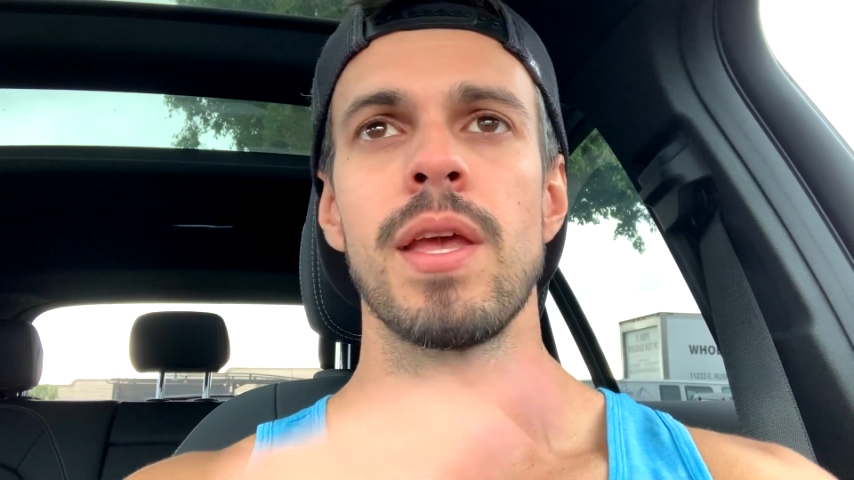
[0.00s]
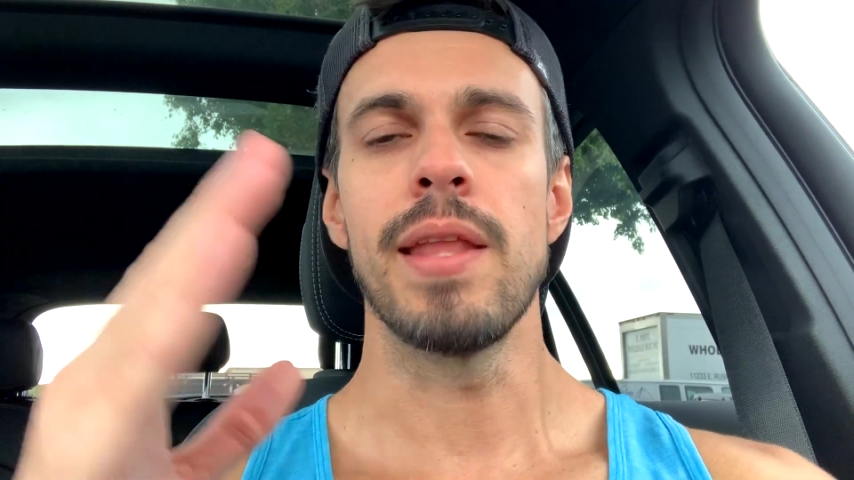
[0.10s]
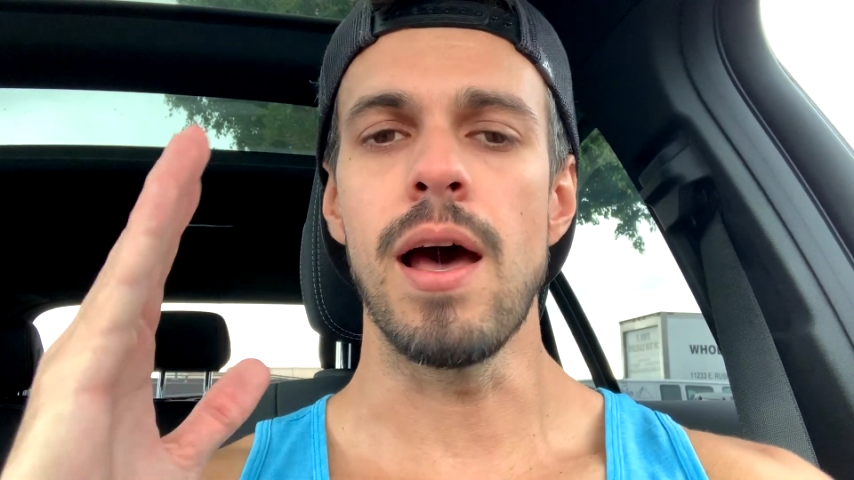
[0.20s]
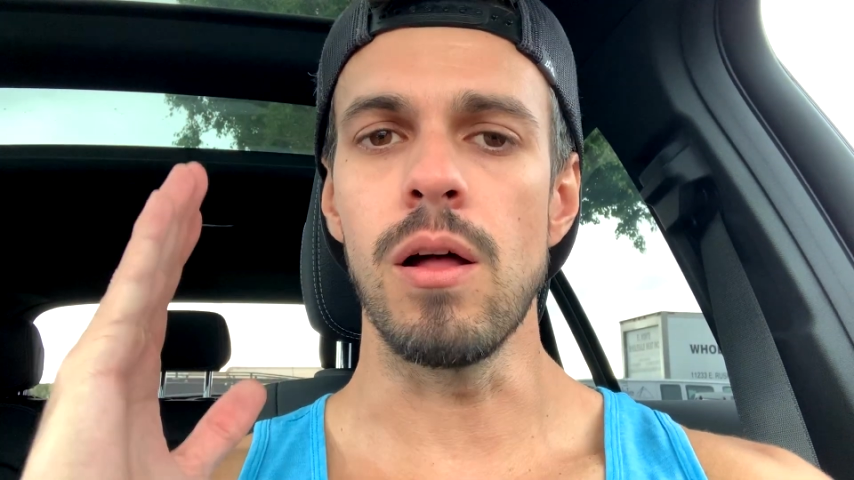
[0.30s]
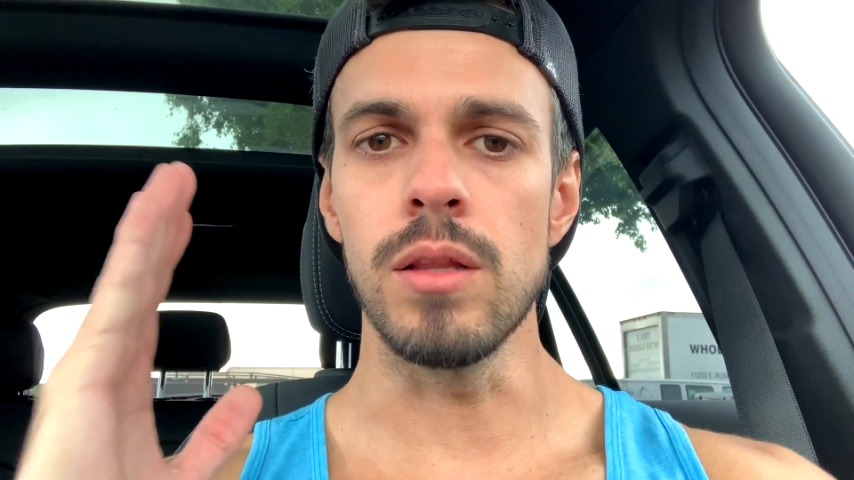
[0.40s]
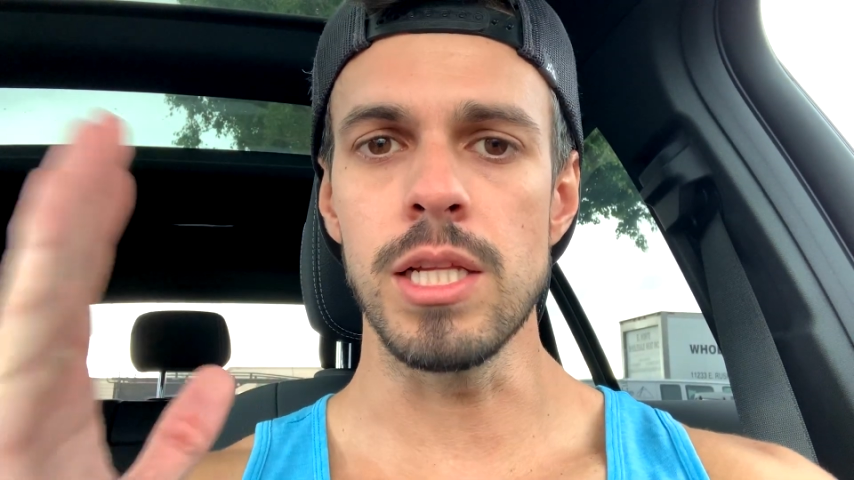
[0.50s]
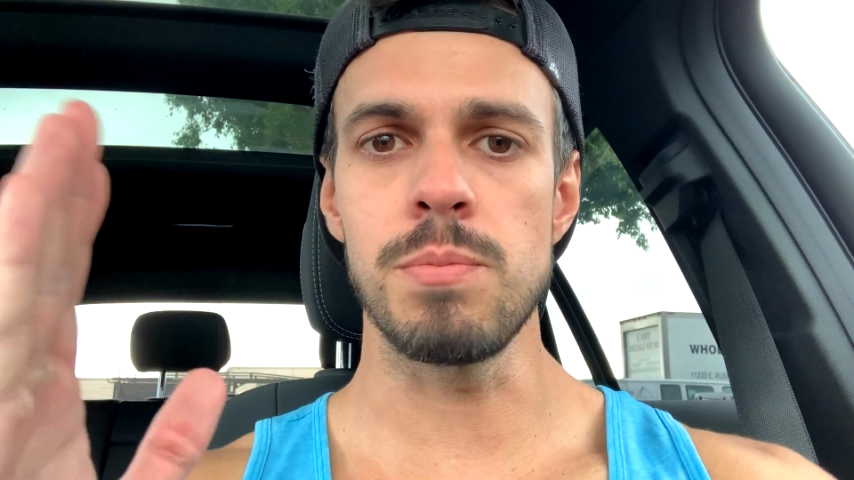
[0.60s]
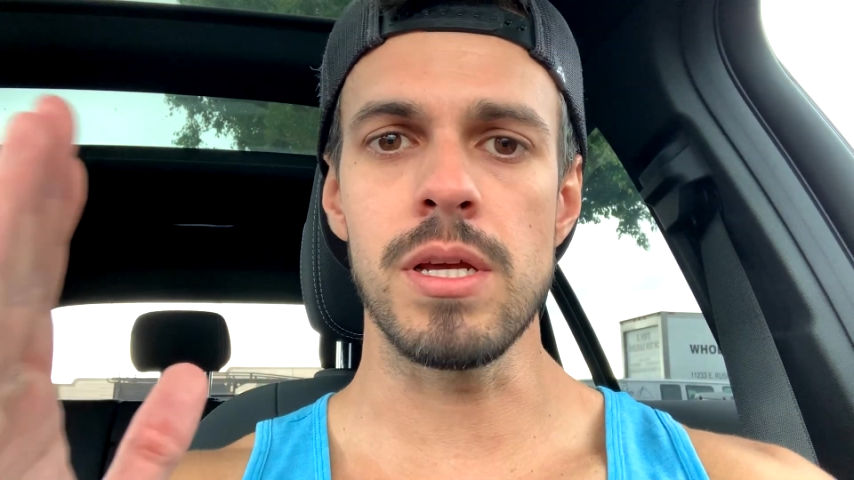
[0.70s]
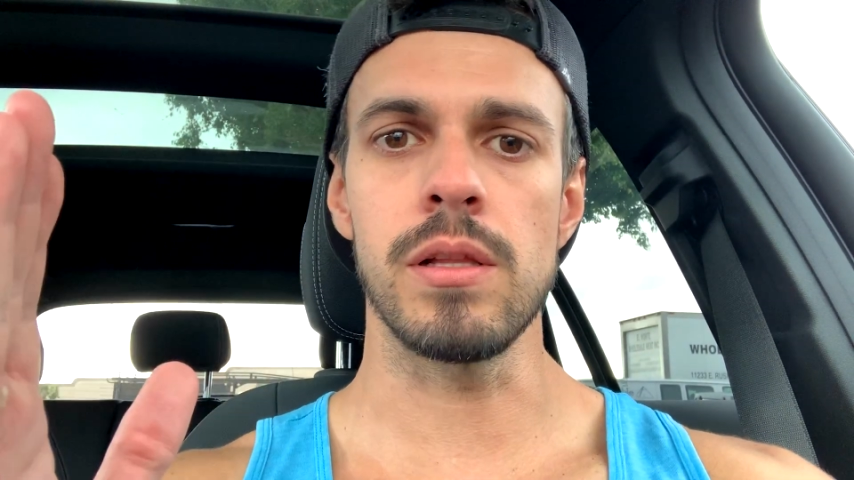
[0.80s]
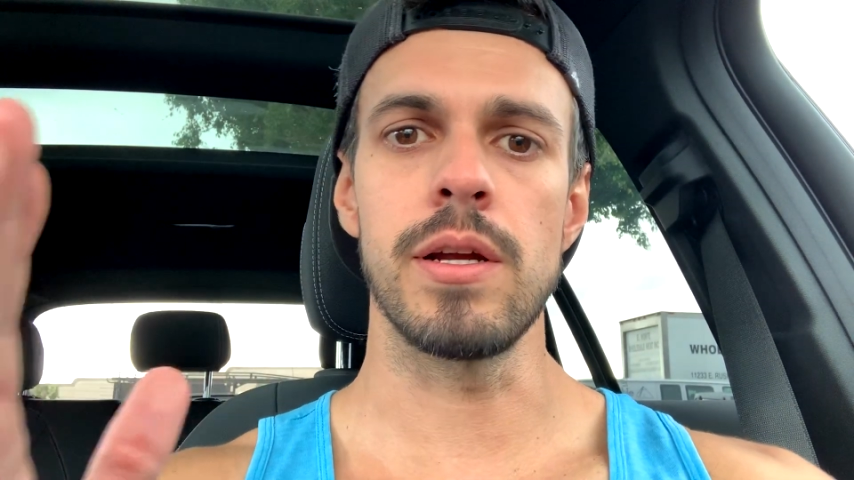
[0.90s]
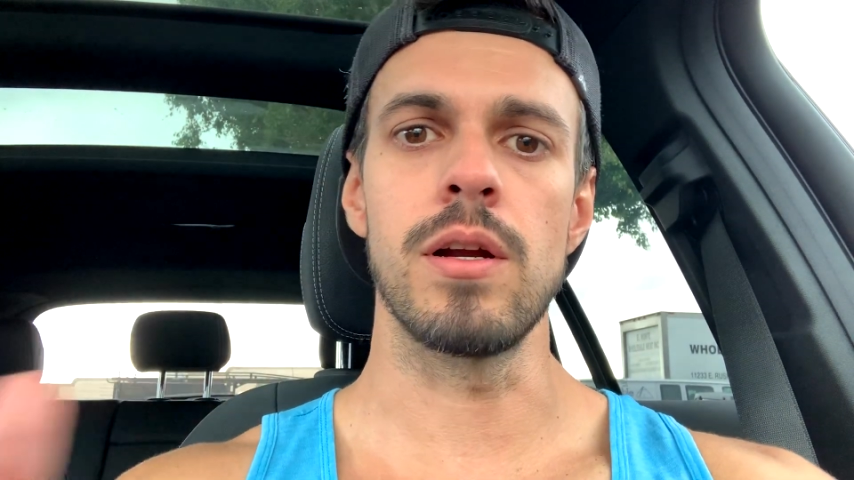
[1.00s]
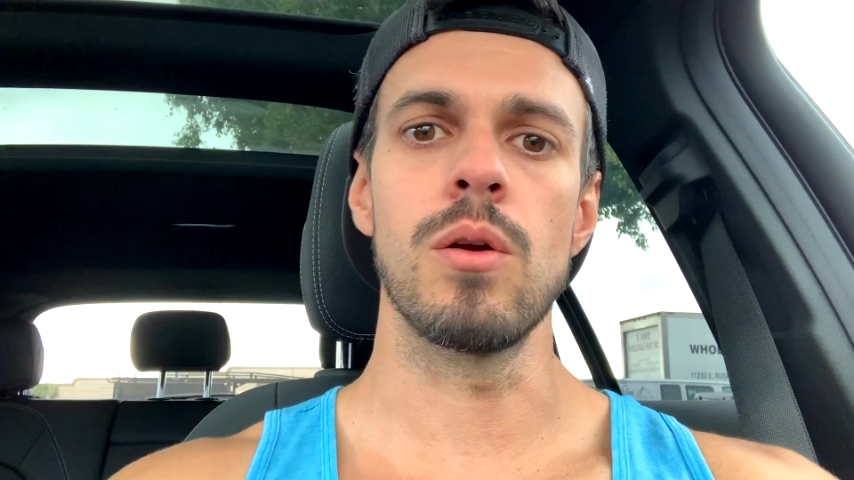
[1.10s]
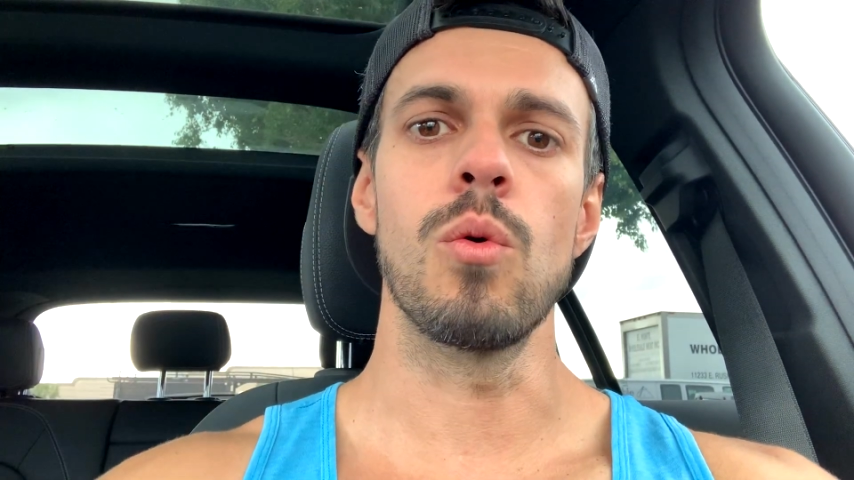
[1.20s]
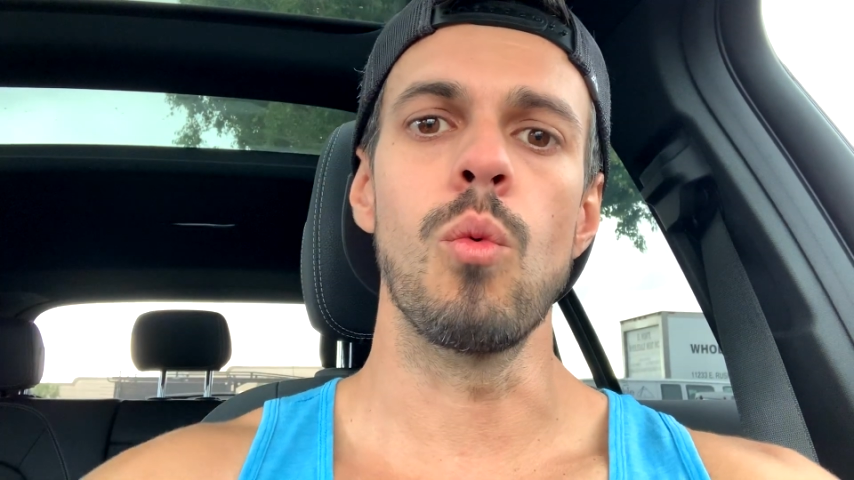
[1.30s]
Now, let's be clear.